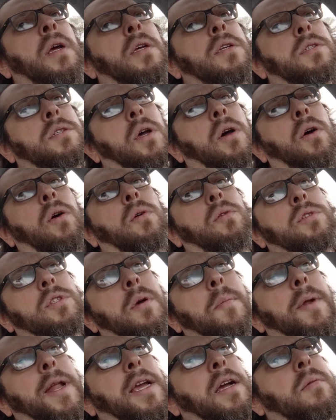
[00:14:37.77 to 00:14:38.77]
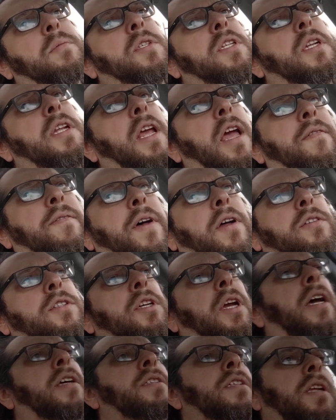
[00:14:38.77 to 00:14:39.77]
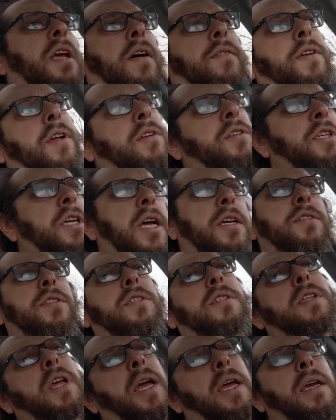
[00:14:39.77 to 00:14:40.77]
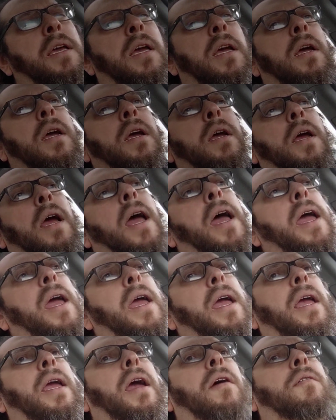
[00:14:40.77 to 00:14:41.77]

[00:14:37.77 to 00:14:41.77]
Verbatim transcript: So somebody comes in the FLGS, and the FLGS is like, hey,